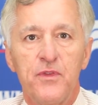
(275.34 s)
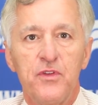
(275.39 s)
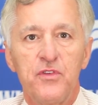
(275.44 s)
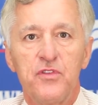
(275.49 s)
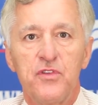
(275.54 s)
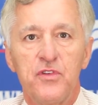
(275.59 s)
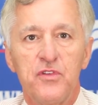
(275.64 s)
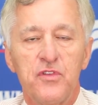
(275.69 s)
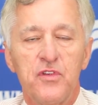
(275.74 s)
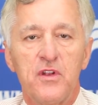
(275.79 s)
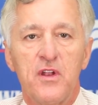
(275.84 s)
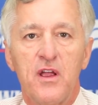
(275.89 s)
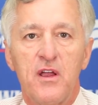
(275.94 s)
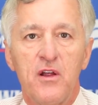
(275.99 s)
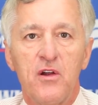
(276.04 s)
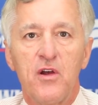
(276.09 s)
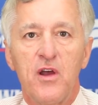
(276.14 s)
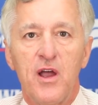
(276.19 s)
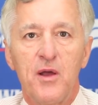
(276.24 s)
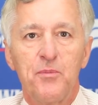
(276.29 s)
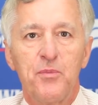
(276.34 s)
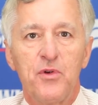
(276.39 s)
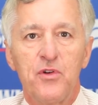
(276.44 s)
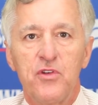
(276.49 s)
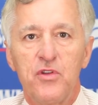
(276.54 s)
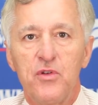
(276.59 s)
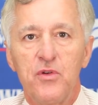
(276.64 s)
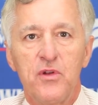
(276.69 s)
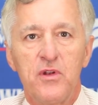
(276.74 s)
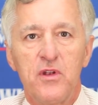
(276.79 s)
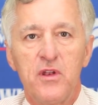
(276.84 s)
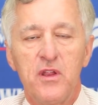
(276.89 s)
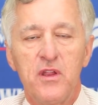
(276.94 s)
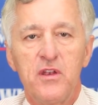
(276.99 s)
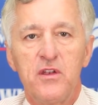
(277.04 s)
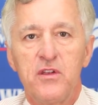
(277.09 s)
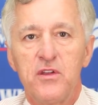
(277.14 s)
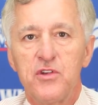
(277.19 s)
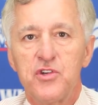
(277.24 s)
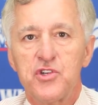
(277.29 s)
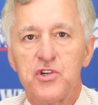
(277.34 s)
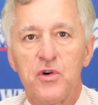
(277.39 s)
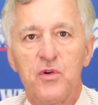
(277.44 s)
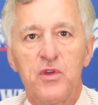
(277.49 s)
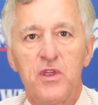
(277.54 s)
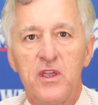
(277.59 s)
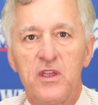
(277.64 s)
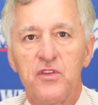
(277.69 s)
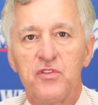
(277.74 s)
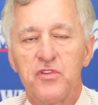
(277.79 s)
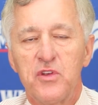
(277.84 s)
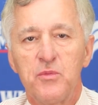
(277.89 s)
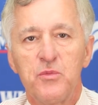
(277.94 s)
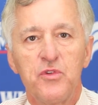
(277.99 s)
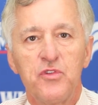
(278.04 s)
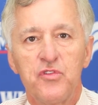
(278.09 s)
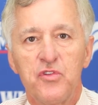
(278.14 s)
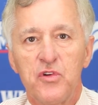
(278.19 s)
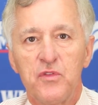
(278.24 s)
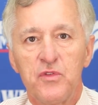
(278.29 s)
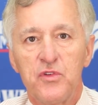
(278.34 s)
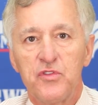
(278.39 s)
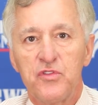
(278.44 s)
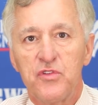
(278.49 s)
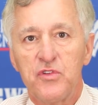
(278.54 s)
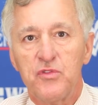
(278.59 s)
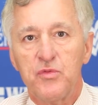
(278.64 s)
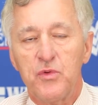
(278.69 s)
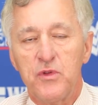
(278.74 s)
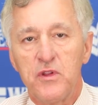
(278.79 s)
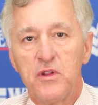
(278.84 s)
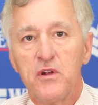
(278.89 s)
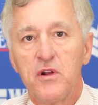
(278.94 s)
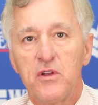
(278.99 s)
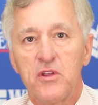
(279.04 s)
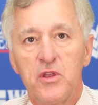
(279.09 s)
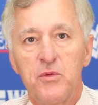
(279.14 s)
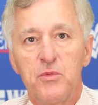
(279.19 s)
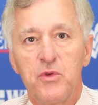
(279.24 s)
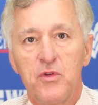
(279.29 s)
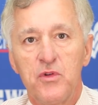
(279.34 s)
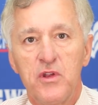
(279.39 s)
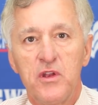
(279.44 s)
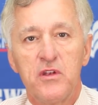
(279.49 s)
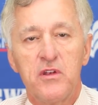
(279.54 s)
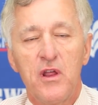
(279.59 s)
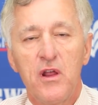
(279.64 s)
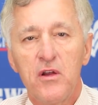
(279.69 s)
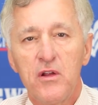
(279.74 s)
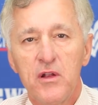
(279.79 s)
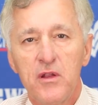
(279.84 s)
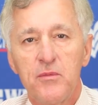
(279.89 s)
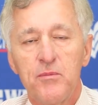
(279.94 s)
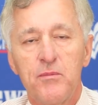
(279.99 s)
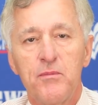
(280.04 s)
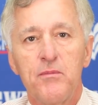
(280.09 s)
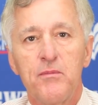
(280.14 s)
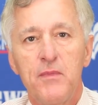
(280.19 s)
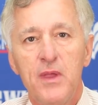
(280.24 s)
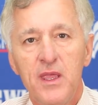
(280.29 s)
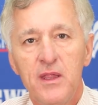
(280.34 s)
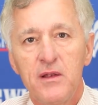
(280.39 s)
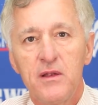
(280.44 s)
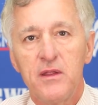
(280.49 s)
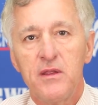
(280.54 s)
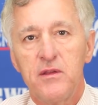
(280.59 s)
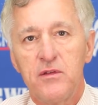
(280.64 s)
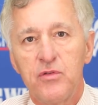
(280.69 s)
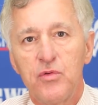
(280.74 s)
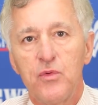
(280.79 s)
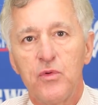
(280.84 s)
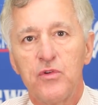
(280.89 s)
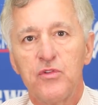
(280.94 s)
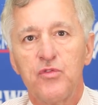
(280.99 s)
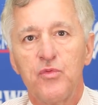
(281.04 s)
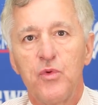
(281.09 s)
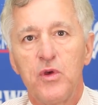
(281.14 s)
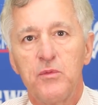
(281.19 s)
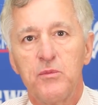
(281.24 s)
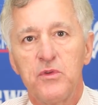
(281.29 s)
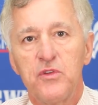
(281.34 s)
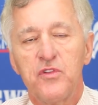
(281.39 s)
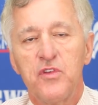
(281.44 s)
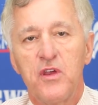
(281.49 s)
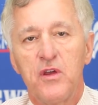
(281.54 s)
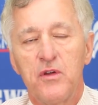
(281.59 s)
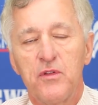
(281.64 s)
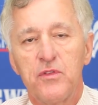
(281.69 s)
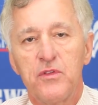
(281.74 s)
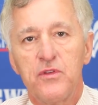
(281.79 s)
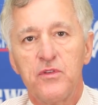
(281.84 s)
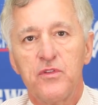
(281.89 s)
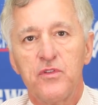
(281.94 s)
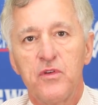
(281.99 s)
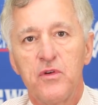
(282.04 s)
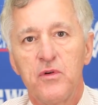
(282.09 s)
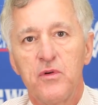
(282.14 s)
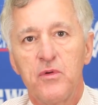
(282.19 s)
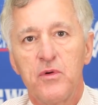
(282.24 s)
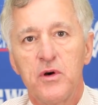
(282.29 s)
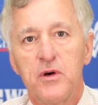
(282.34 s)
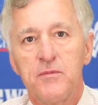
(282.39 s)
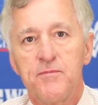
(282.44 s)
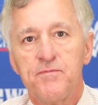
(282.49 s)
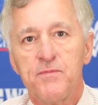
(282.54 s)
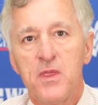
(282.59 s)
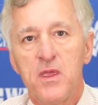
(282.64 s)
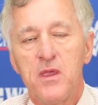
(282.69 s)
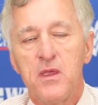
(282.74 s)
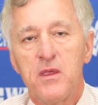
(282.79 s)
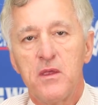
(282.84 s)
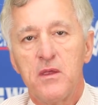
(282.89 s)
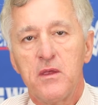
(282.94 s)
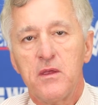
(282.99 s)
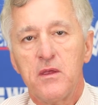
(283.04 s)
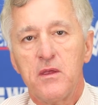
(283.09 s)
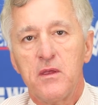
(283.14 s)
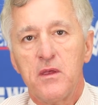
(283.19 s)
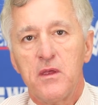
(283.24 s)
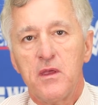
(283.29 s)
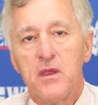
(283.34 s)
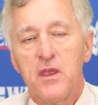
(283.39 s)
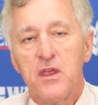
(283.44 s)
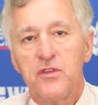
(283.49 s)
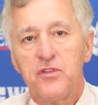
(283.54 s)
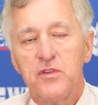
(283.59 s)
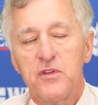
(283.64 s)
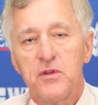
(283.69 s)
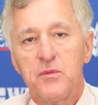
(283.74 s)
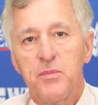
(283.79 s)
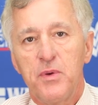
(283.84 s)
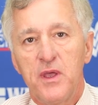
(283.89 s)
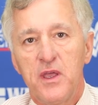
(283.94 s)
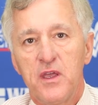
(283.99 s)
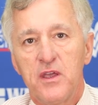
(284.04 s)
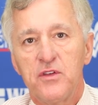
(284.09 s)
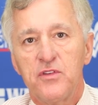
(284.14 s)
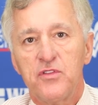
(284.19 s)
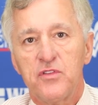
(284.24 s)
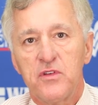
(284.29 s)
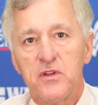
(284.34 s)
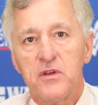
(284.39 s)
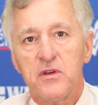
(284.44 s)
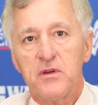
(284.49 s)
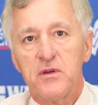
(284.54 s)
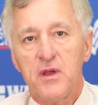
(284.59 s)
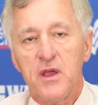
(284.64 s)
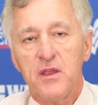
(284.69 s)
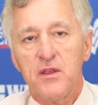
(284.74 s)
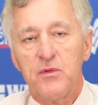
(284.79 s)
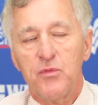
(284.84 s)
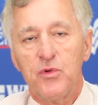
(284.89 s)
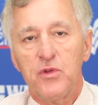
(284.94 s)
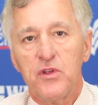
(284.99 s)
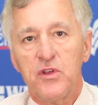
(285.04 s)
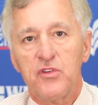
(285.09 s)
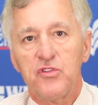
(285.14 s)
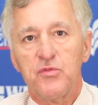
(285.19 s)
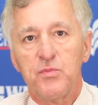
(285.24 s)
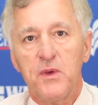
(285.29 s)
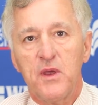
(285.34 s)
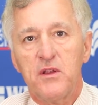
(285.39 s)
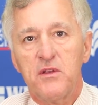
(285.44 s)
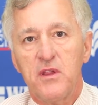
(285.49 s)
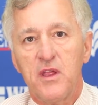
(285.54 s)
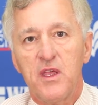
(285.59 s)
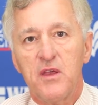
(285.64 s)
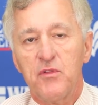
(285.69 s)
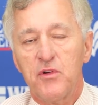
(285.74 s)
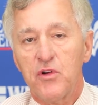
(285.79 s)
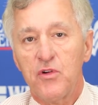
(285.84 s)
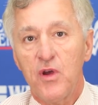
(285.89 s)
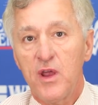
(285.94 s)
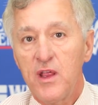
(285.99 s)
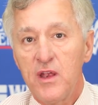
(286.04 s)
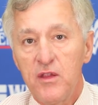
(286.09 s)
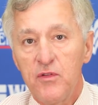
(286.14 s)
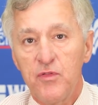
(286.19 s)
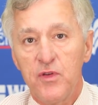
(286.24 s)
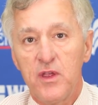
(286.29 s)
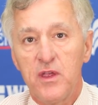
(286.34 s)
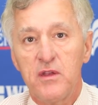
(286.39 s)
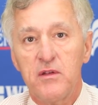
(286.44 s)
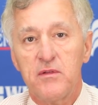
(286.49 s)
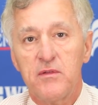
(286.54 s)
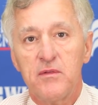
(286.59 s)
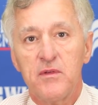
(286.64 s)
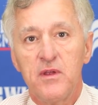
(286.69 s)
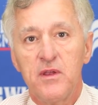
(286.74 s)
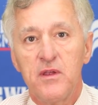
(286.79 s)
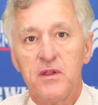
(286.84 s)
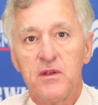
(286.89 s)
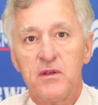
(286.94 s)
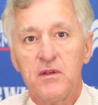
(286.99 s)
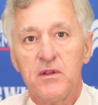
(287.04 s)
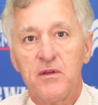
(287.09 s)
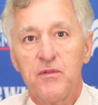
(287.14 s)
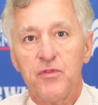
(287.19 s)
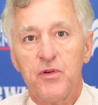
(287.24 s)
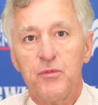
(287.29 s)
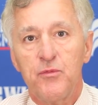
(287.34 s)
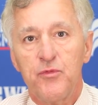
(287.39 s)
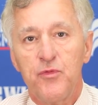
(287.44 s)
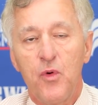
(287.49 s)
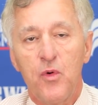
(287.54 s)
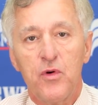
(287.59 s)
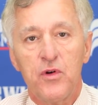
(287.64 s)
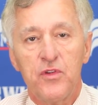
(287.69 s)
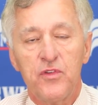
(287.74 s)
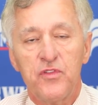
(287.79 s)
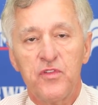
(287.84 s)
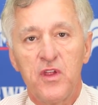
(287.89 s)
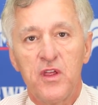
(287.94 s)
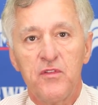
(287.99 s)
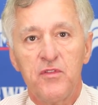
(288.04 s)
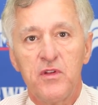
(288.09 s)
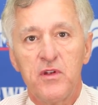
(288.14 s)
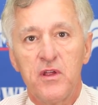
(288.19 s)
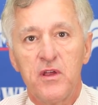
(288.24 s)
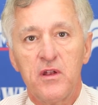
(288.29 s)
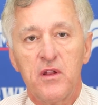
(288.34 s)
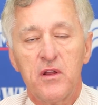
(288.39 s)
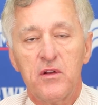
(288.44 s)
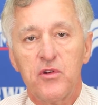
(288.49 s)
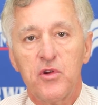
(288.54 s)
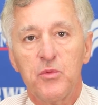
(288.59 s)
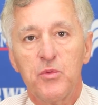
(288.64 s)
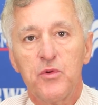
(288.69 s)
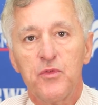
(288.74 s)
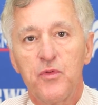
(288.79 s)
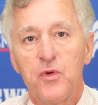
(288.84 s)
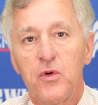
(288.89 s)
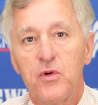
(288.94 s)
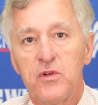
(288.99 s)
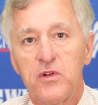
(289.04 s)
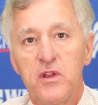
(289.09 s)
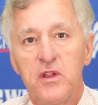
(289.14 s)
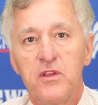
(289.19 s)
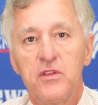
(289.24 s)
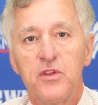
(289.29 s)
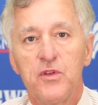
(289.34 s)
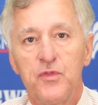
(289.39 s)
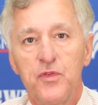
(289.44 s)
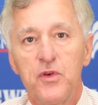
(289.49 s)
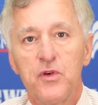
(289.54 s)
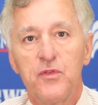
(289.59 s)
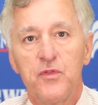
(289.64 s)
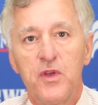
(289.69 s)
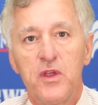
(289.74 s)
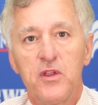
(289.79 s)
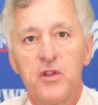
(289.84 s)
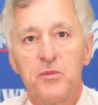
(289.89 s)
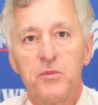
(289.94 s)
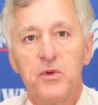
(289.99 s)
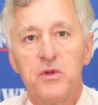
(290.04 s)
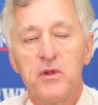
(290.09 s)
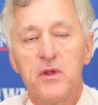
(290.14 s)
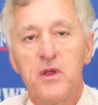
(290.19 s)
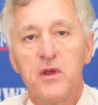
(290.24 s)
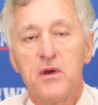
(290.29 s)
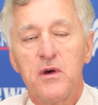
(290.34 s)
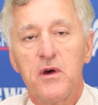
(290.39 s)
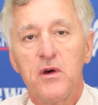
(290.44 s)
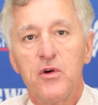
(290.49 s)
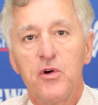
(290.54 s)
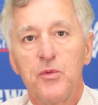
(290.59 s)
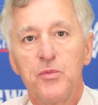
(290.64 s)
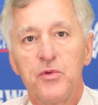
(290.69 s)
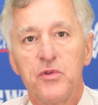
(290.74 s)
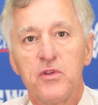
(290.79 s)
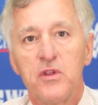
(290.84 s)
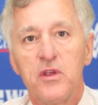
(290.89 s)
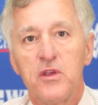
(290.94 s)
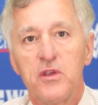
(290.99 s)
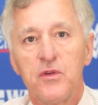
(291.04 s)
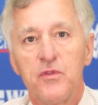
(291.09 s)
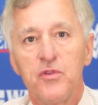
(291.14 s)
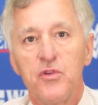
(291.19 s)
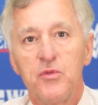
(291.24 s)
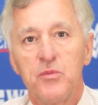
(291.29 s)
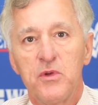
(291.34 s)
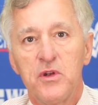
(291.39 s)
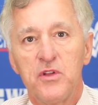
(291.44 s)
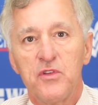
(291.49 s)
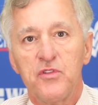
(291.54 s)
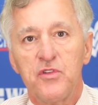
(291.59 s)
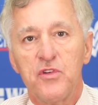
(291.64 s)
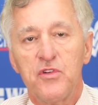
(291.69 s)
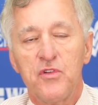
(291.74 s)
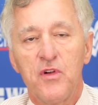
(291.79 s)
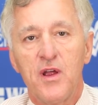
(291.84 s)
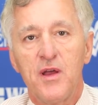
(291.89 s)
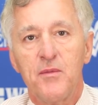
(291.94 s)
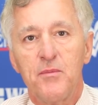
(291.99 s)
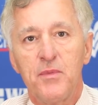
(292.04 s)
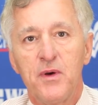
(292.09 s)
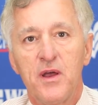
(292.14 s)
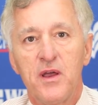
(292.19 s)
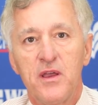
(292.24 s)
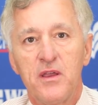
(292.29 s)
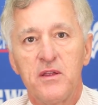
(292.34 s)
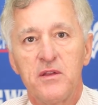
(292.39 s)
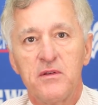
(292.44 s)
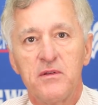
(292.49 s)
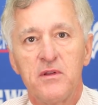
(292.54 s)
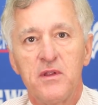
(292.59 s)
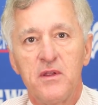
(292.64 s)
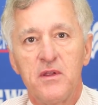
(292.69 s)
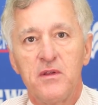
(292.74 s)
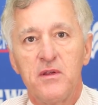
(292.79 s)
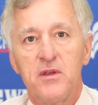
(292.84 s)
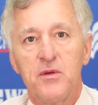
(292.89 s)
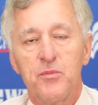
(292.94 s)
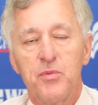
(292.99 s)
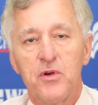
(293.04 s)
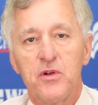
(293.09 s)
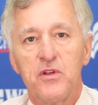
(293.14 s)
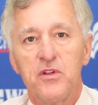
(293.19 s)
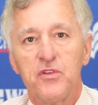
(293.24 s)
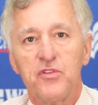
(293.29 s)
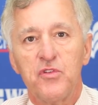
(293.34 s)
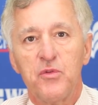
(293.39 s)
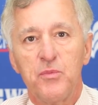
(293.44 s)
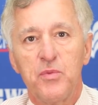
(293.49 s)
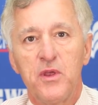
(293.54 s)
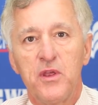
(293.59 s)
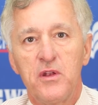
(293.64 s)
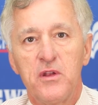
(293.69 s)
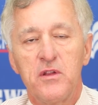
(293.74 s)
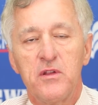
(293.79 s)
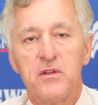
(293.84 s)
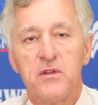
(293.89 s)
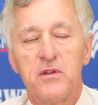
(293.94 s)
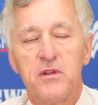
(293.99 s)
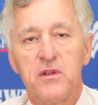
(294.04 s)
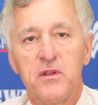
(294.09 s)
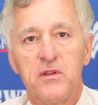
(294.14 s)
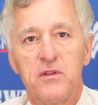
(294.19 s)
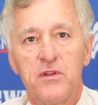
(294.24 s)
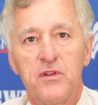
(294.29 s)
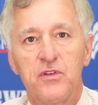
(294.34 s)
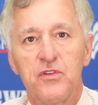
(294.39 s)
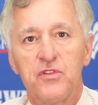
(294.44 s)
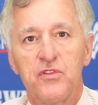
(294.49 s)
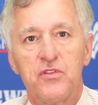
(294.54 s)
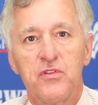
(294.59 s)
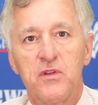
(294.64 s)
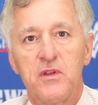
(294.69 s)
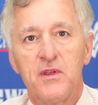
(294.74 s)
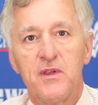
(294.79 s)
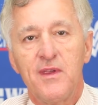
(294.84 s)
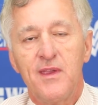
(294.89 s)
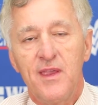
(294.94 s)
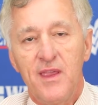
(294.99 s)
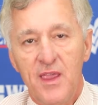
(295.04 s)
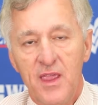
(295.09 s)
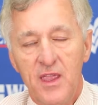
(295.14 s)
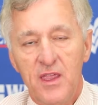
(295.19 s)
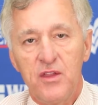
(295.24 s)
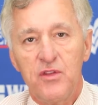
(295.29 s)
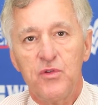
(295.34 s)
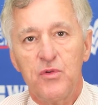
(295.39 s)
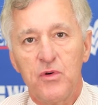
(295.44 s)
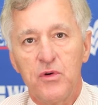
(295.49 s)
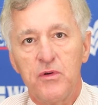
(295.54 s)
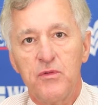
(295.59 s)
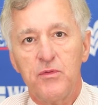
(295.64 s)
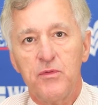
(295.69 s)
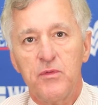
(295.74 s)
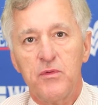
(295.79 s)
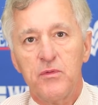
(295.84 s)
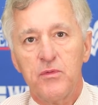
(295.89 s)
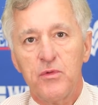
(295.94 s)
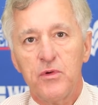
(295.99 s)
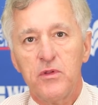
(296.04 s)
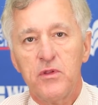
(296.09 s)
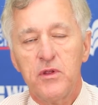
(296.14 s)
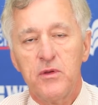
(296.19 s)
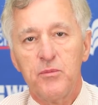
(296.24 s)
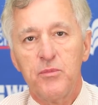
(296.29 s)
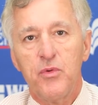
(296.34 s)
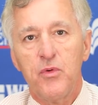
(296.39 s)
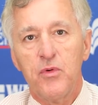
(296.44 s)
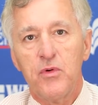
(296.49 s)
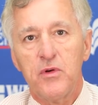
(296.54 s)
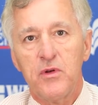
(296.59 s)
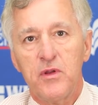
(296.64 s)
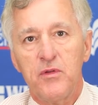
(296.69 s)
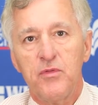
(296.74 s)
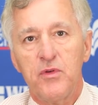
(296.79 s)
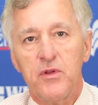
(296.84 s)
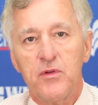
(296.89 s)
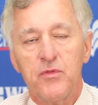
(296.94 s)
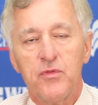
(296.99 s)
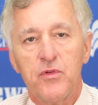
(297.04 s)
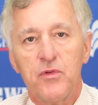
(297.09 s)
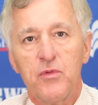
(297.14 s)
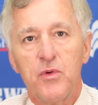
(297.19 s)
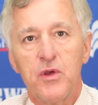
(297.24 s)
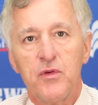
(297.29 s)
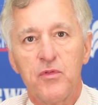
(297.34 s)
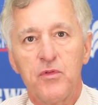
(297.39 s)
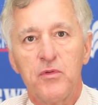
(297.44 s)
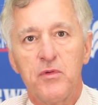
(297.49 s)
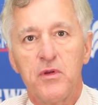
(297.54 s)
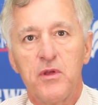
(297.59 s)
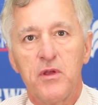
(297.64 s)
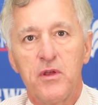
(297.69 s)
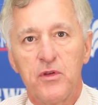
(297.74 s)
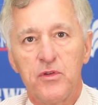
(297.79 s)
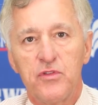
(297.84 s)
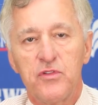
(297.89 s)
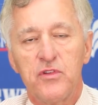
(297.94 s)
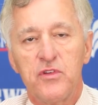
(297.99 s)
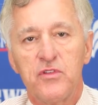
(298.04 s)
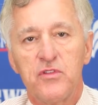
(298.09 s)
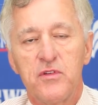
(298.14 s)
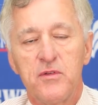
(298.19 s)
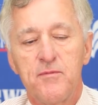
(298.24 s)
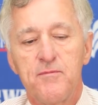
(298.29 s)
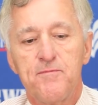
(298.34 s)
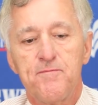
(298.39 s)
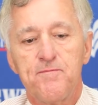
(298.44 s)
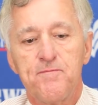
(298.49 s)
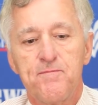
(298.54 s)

this is our opportunity to showcase some of the services within our community targeted mainly towards women's health. And so as in the past, I really expect to have a great event, and from 4 to 7 on October 14th. If you're available, I hope you'll take a few minutes and drop by and participate in this annual, really important event for WRHS Health System.